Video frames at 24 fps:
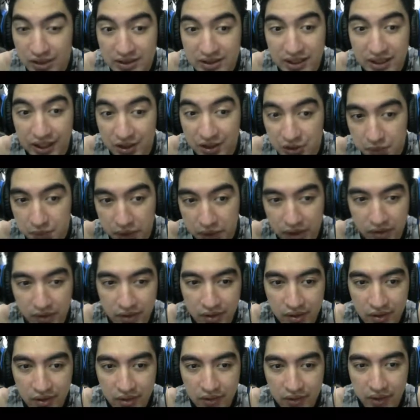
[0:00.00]
HP.
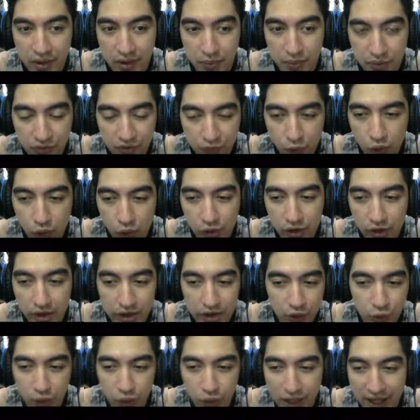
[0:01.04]
And before he
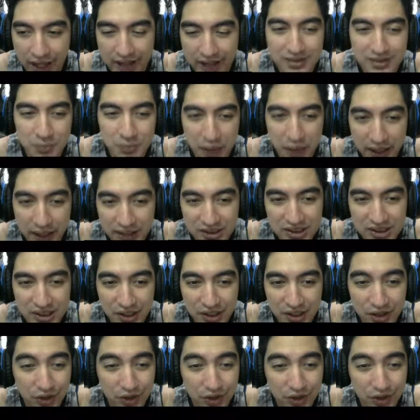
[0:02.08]
do that splash